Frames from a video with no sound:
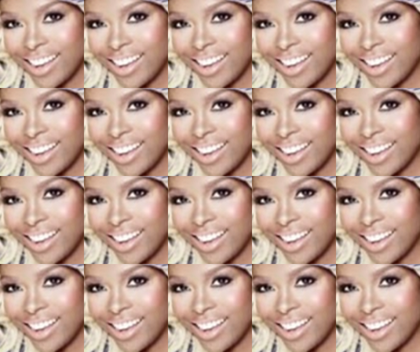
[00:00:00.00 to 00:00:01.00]

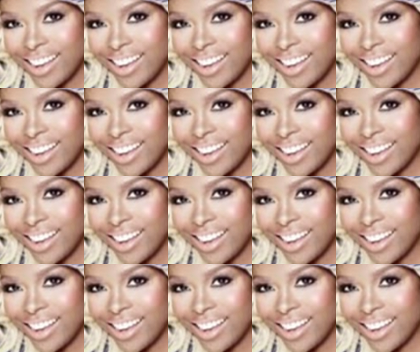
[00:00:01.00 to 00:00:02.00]

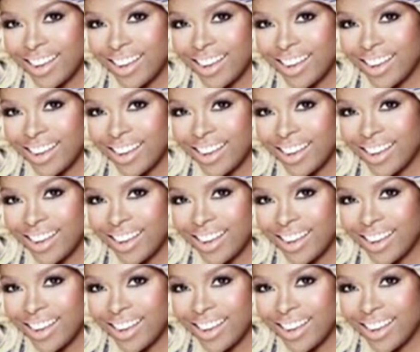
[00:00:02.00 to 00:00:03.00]

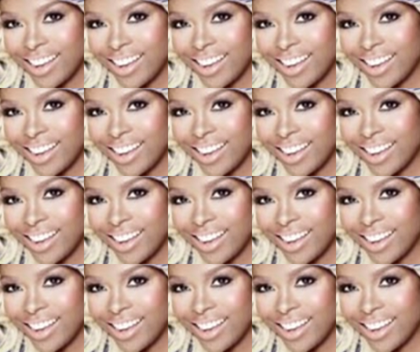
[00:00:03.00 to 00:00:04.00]

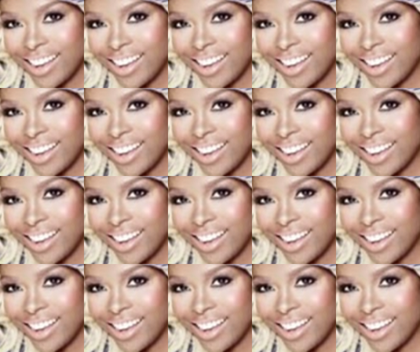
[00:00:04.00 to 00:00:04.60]
This is a still picture; no speech is visible.